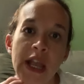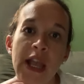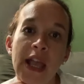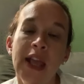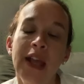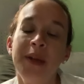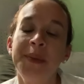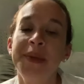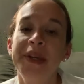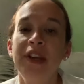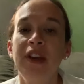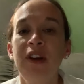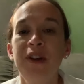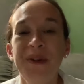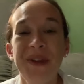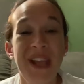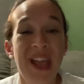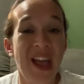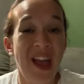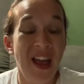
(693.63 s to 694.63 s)
I'm like, oh
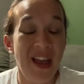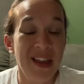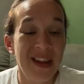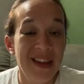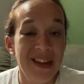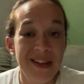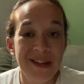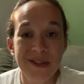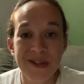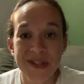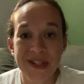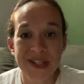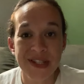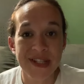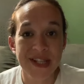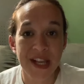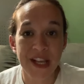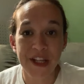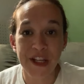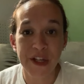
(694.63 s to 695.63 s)
yeah, he used to
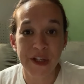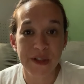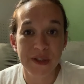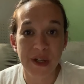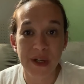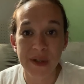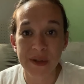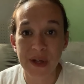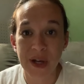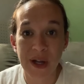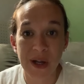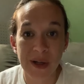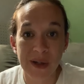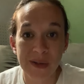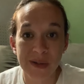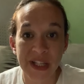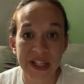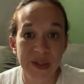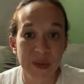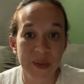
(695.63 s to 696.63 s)
say go, go,
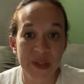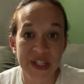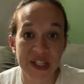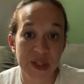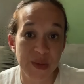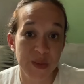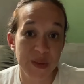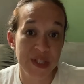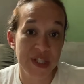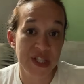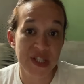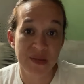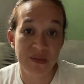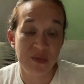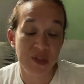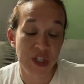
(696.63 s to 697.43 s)
go, like when he was,